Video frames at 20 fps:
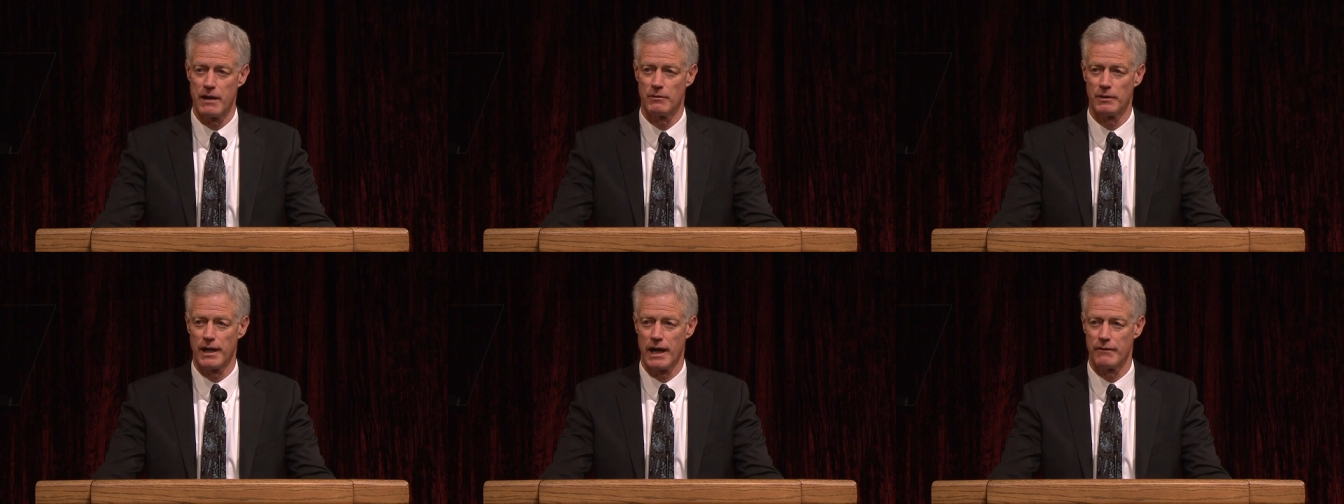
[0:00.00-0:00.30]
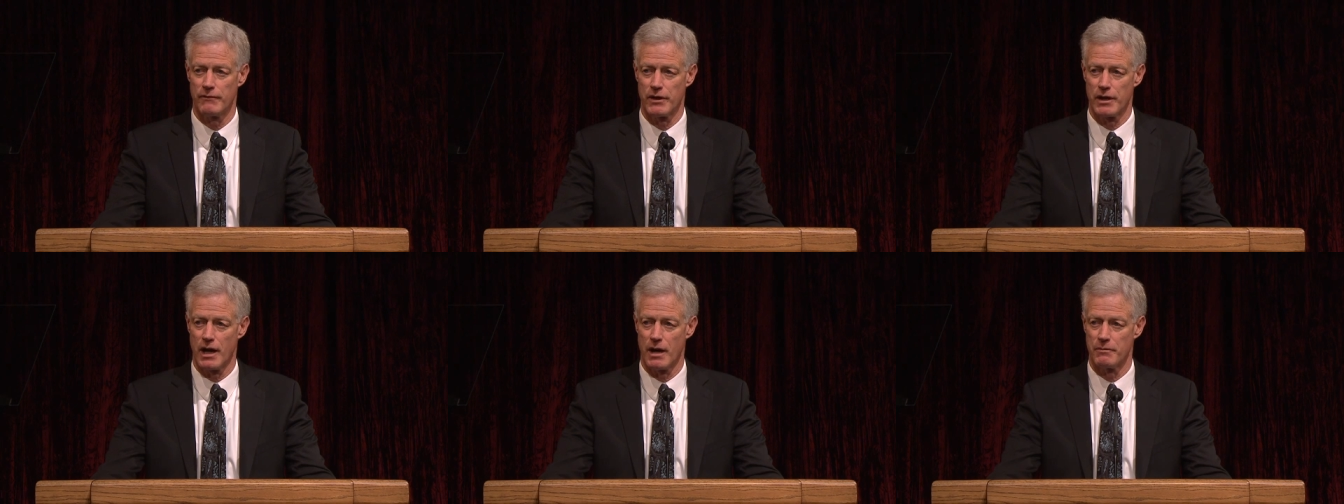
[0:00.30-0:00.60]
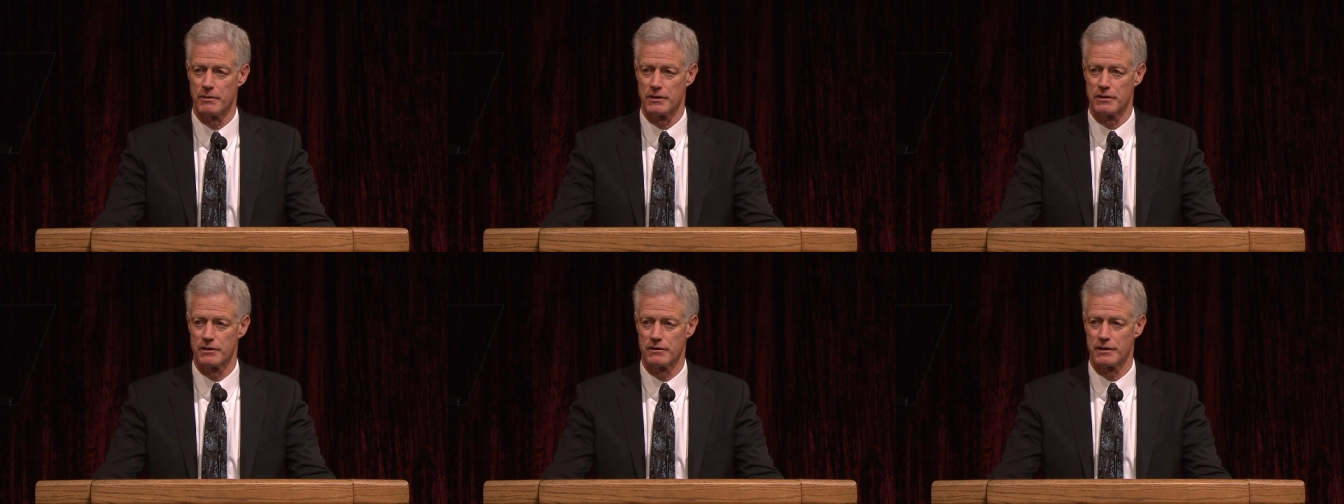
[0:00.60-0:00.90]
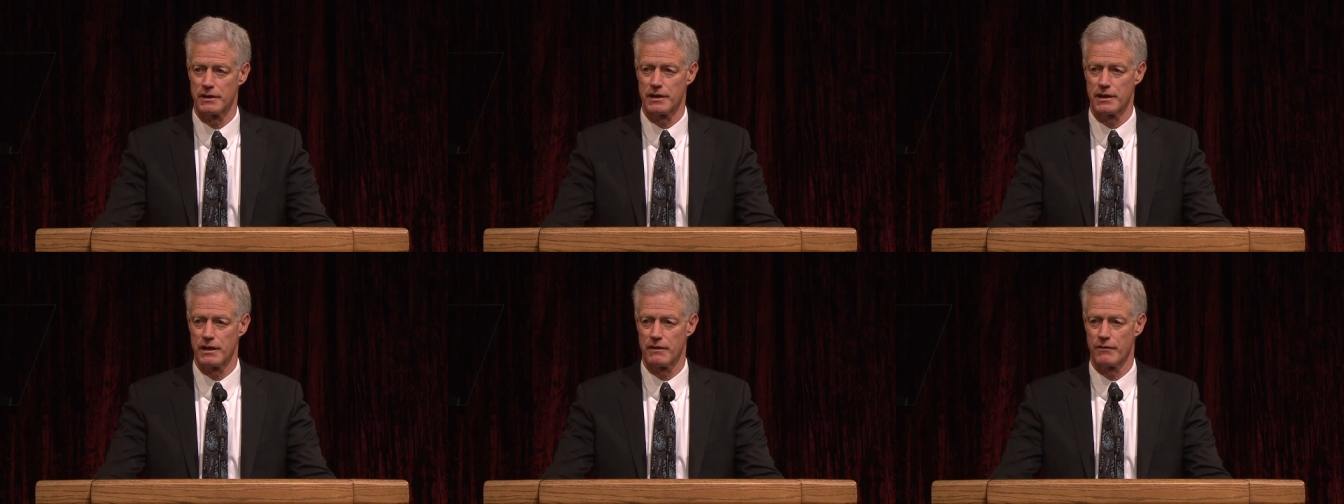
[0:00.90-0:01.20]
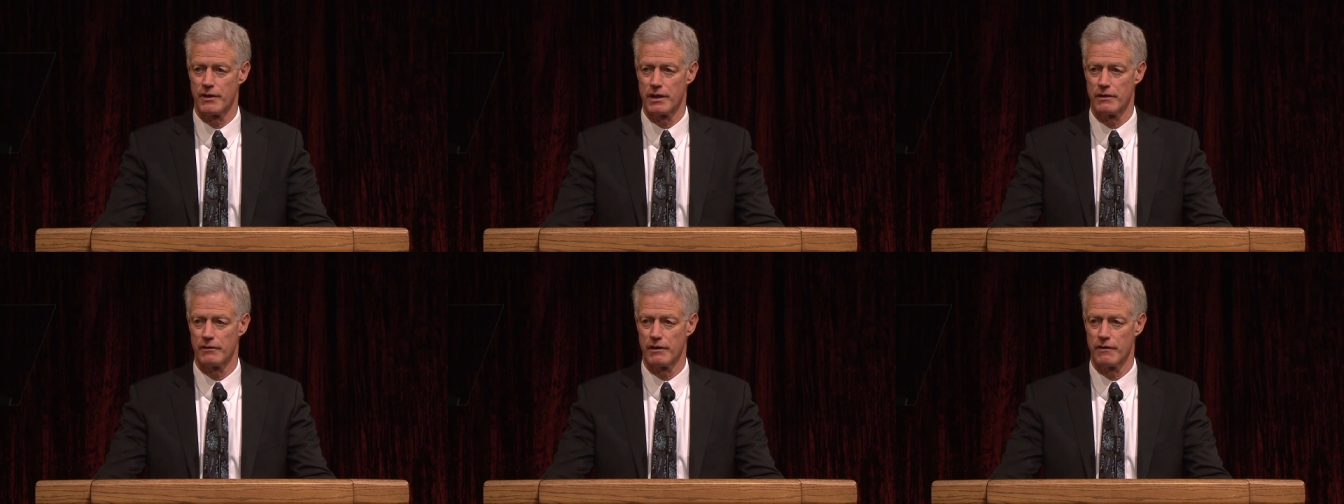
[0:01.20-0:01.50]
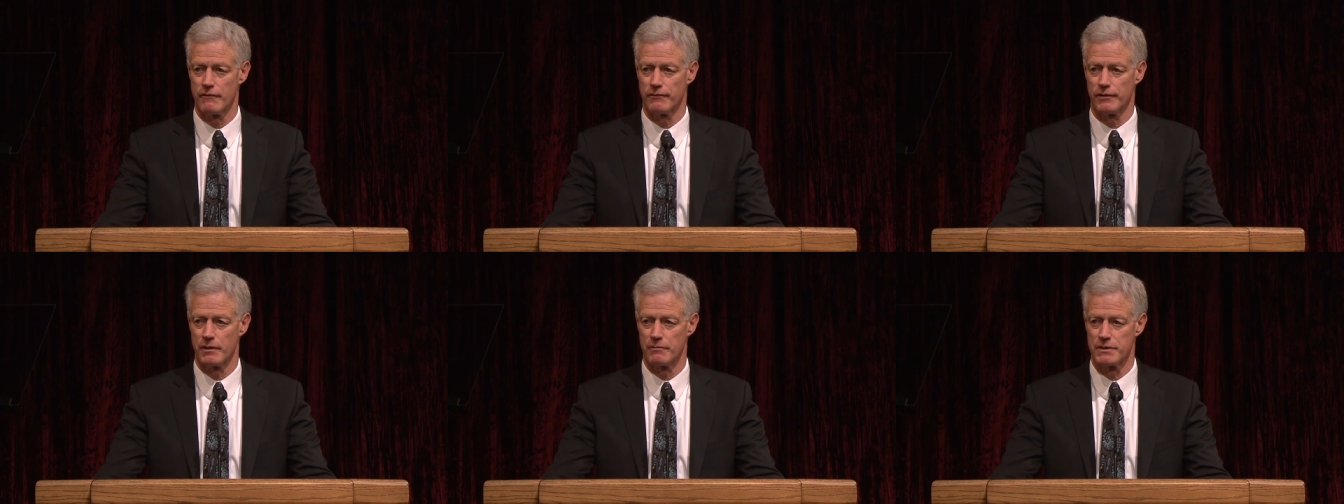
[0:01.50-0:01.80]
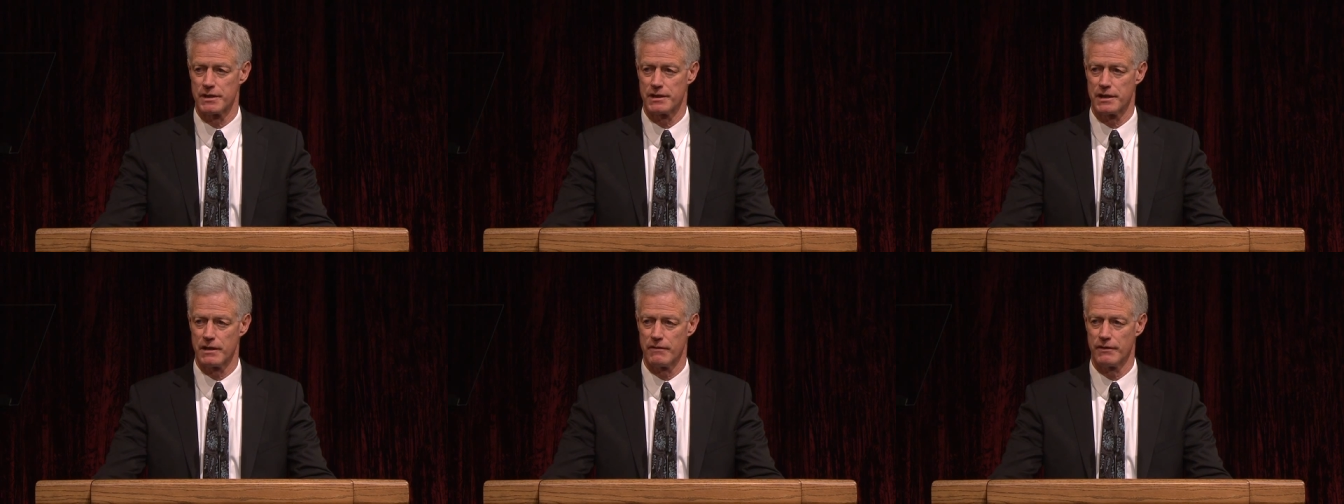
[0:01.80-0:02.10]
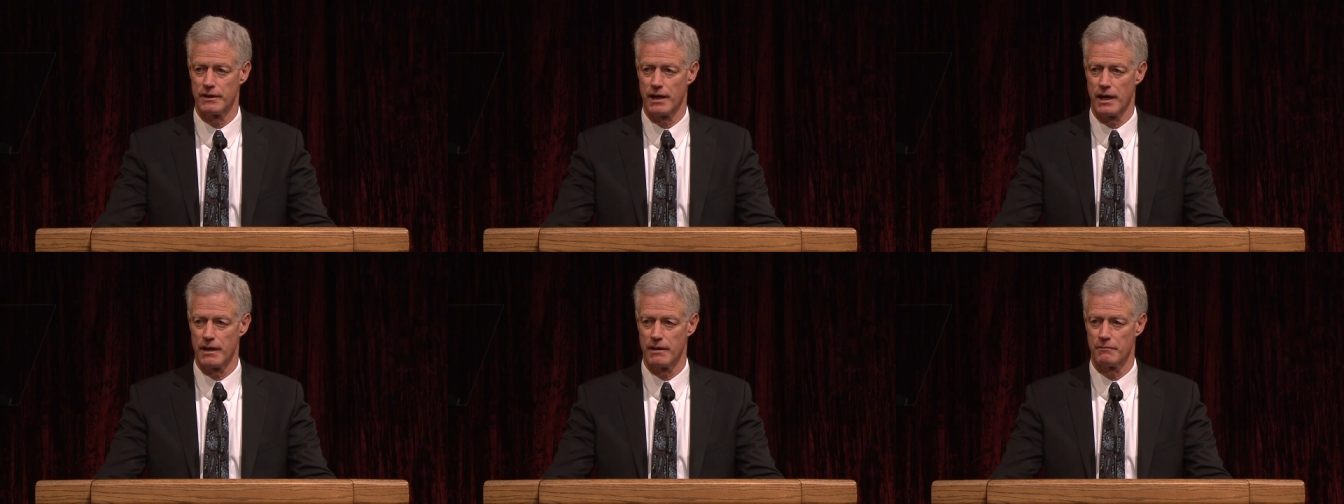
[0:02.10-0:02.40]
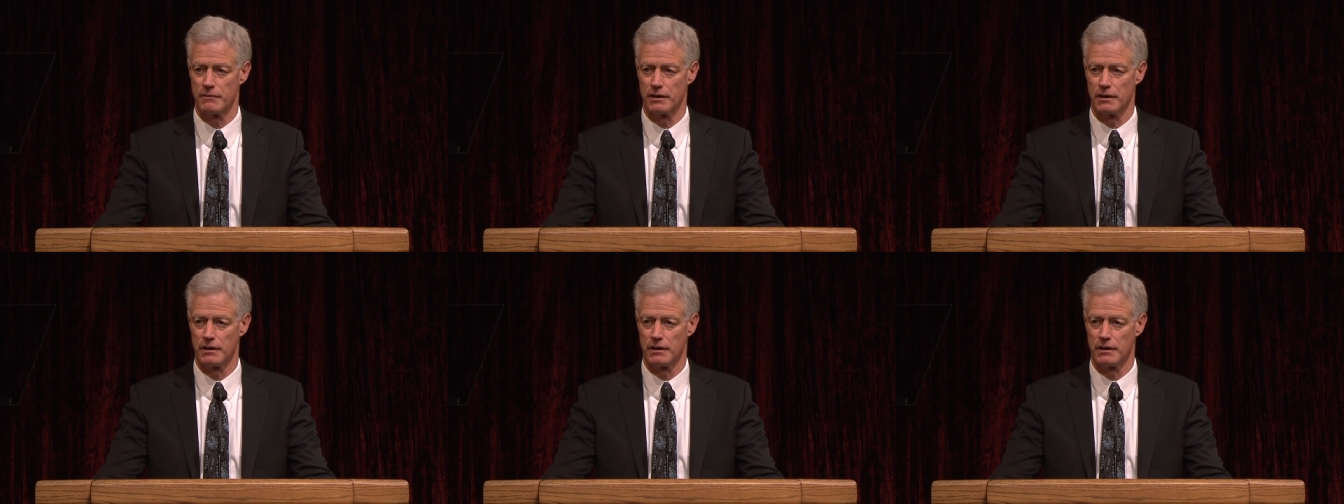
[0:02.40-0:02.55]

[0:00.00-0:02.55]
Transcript: we'll have the opportunity of hearing from Steven M.